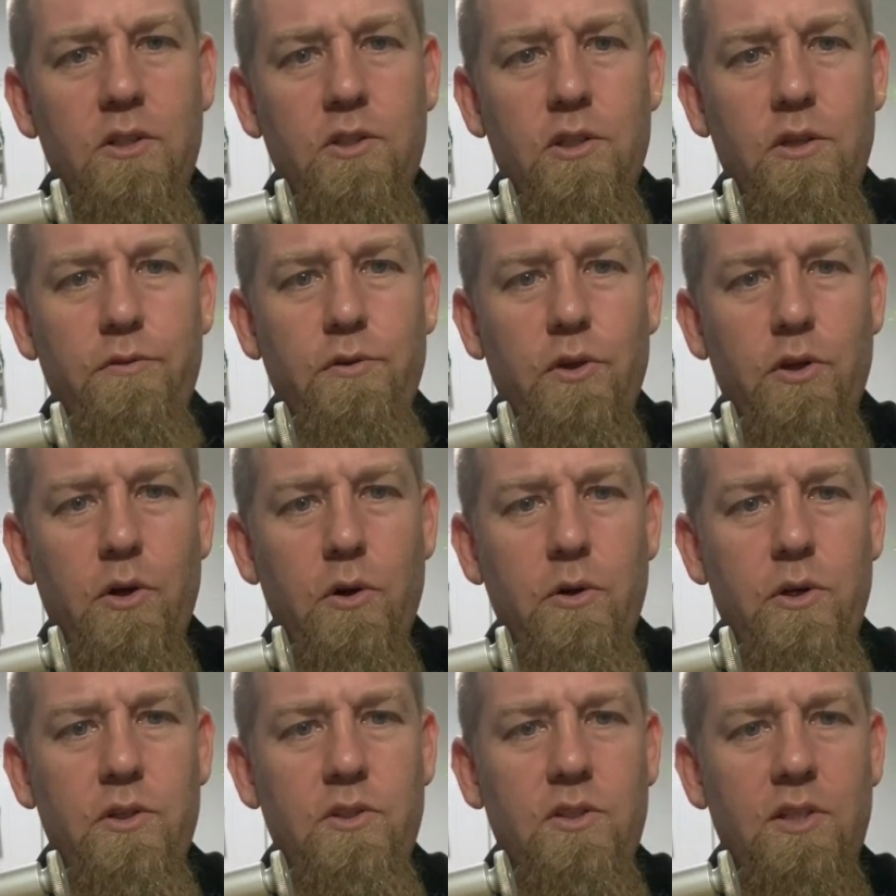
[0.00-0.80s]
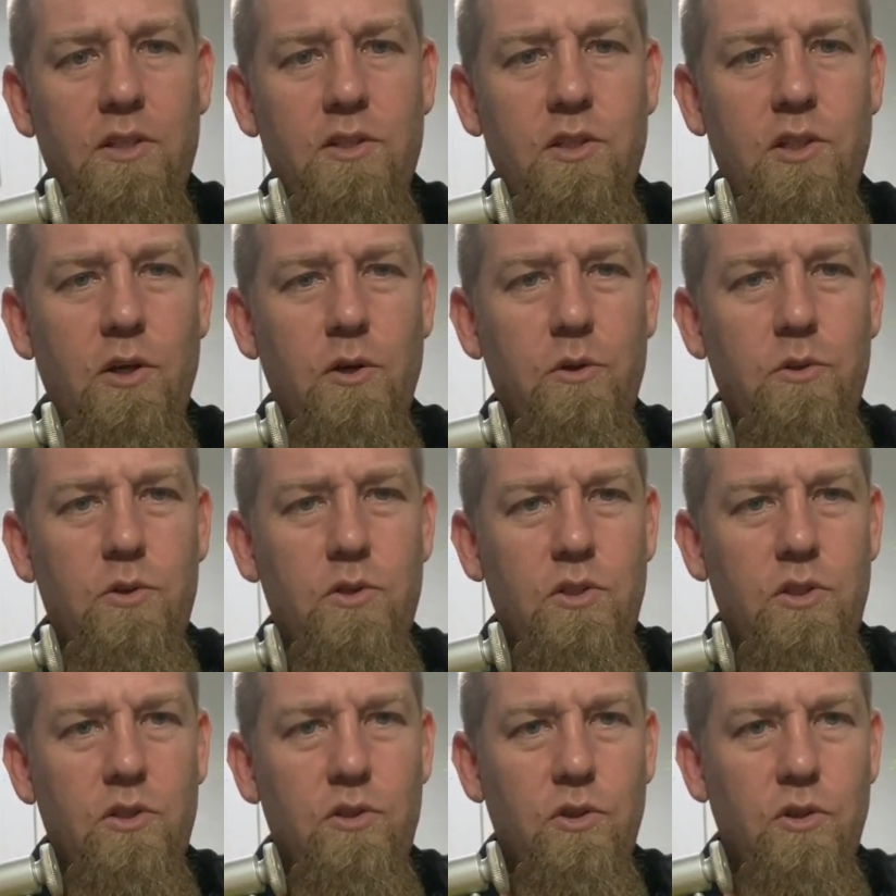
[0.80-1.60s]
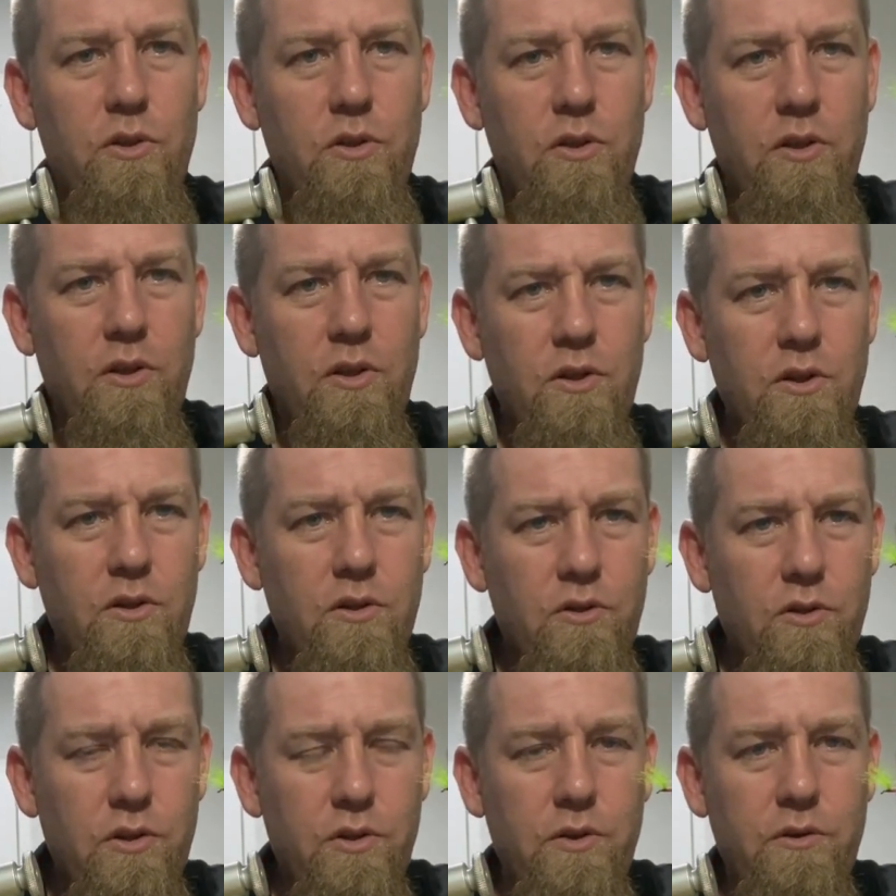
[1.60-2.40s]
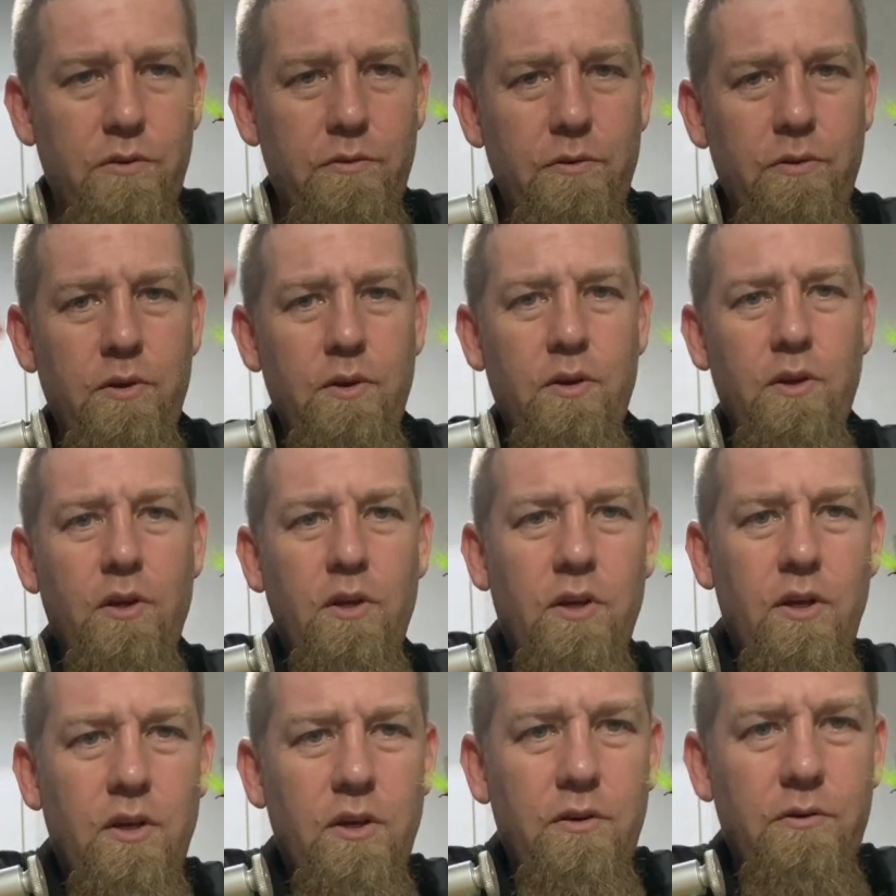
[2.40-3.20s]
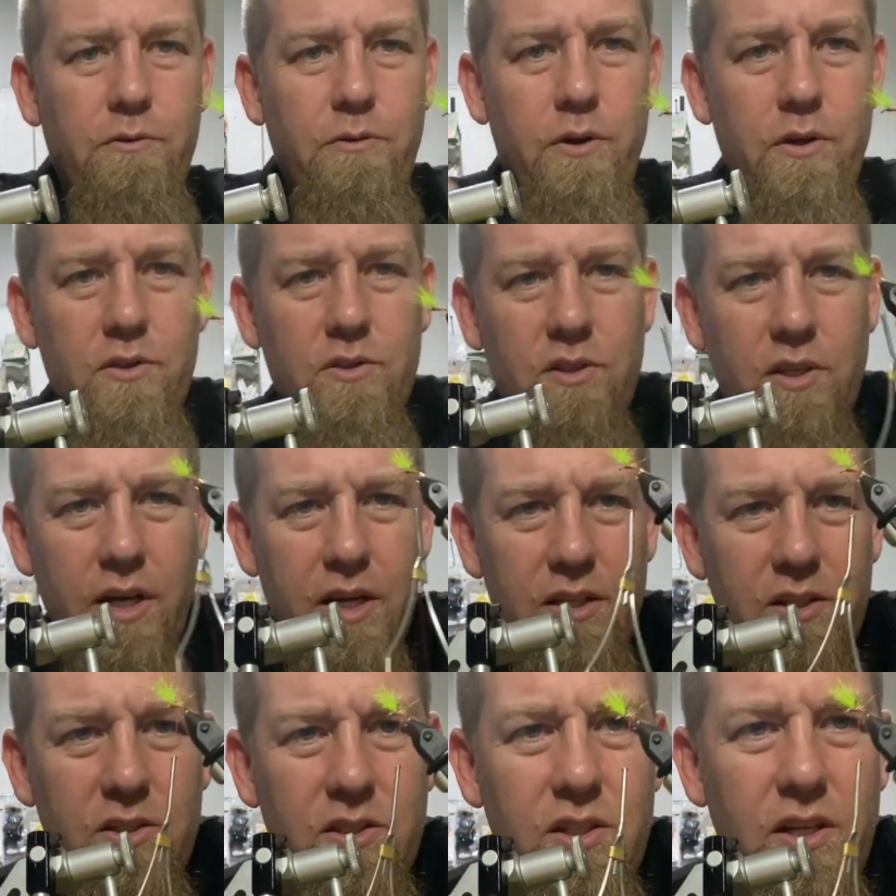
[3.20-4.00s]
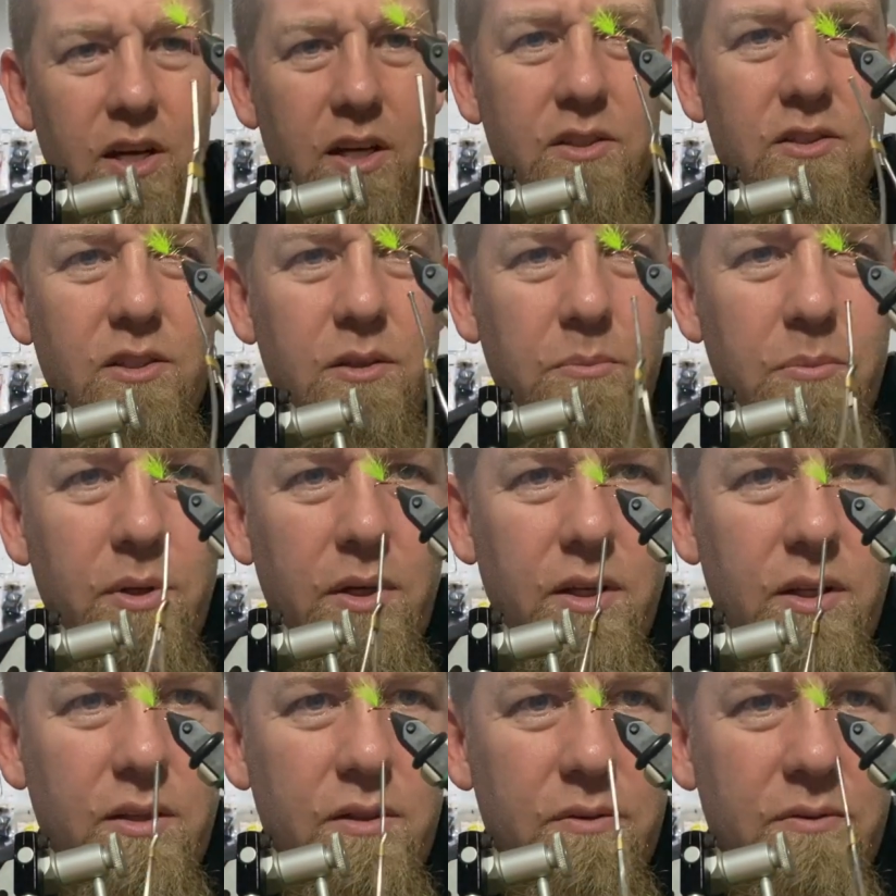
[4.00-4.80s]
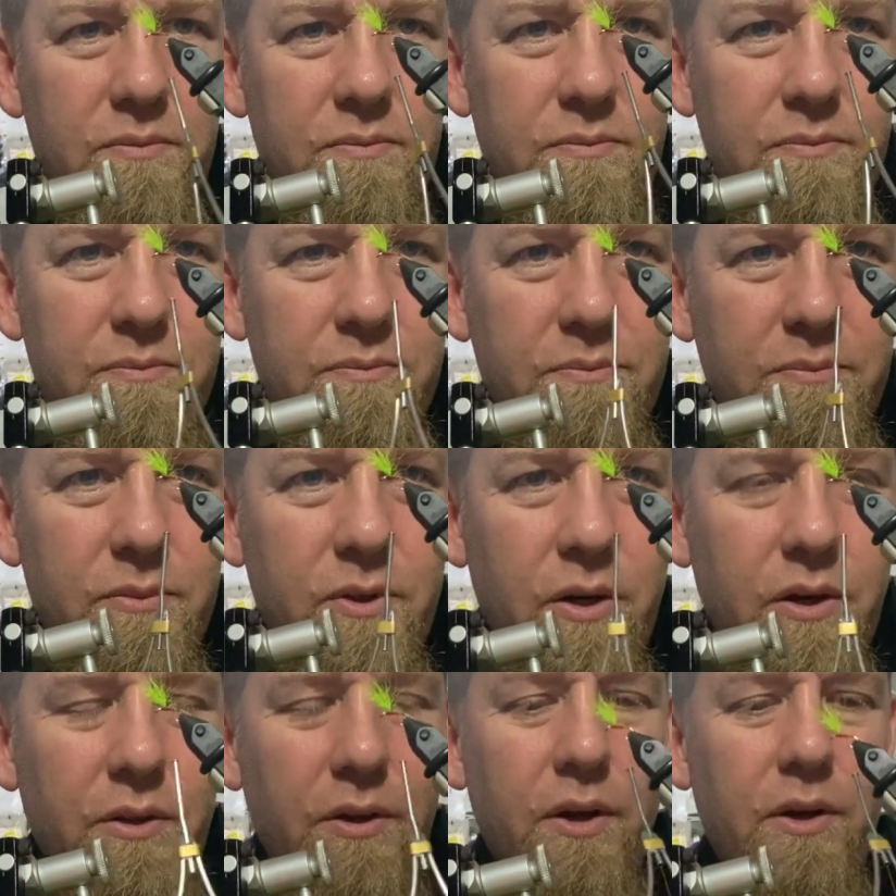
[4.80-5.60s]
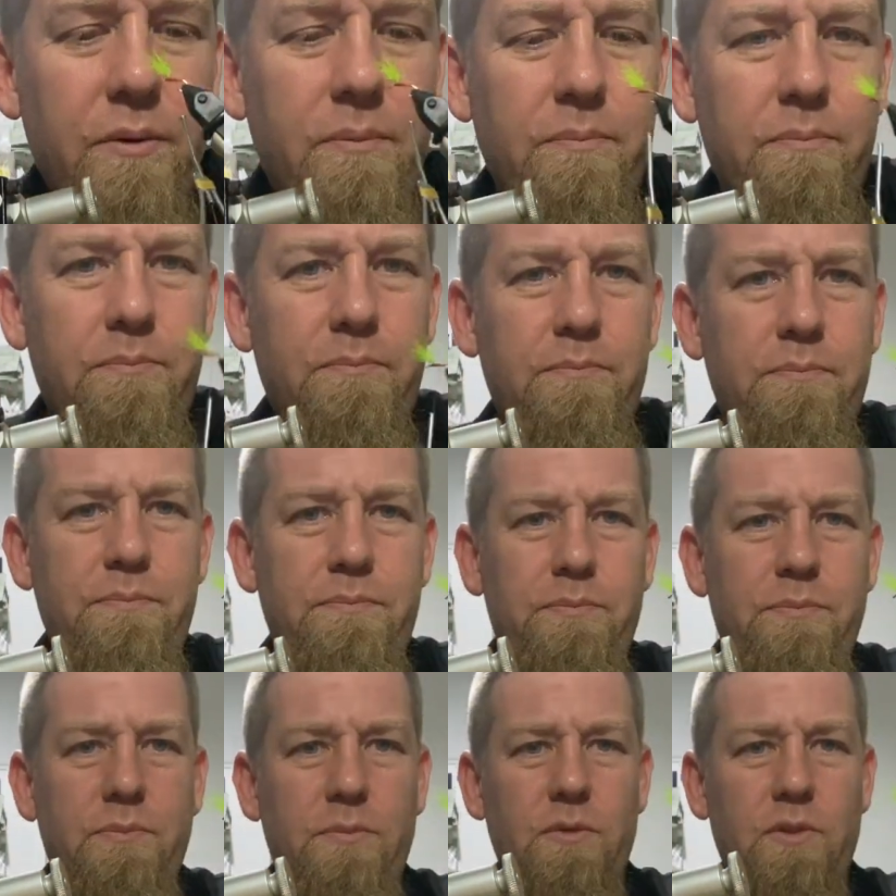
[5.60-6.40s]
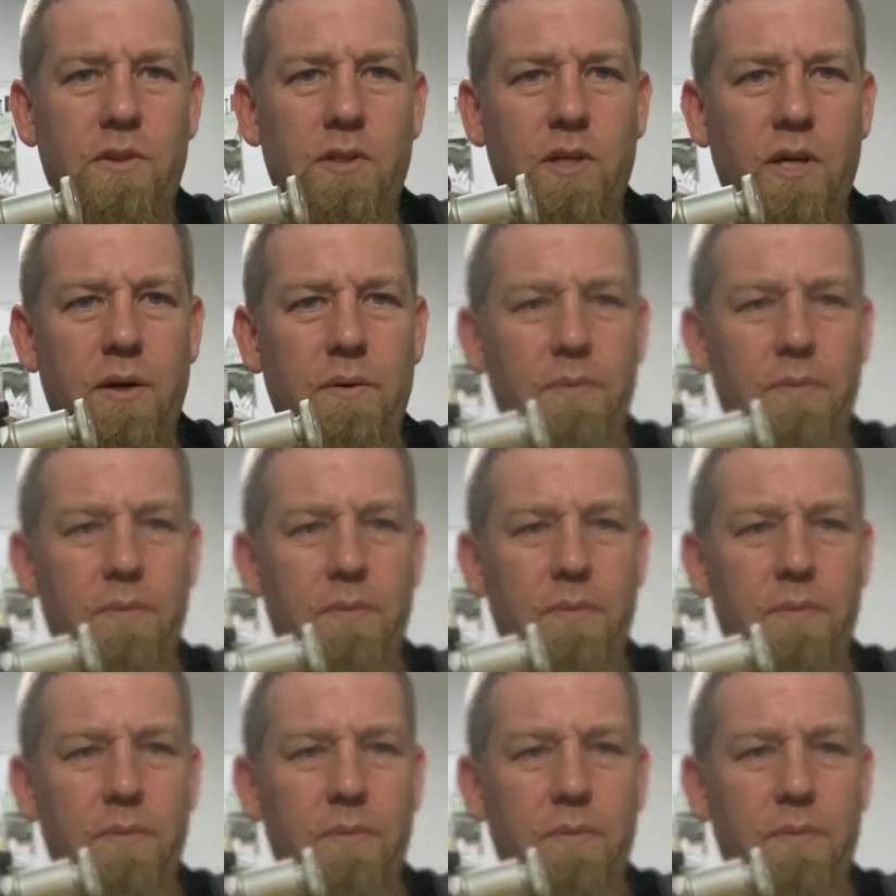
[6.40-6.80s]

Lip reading: So if you notice, it goes to the front side just a bit on there. Okay.